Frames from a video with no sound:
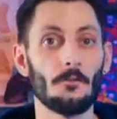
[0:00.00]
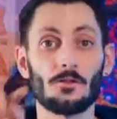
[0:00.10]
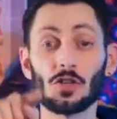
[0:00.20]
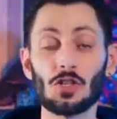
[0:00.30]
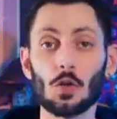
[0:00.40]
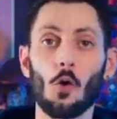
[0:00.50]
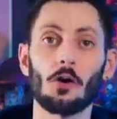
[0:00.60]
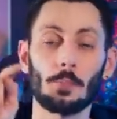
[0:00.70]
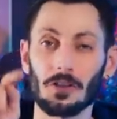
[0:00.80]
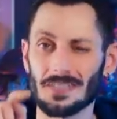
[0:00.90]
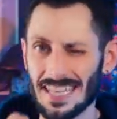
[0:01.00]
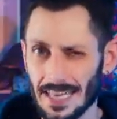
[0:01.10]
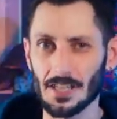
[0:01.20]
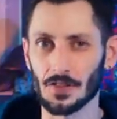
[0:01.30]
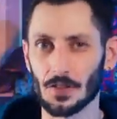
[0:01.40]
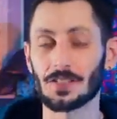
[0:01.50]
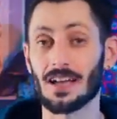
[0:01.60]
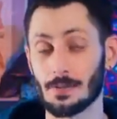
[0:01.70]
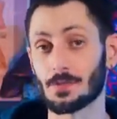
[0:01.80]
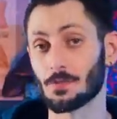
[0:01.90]
for your particular
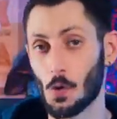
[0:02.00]
types of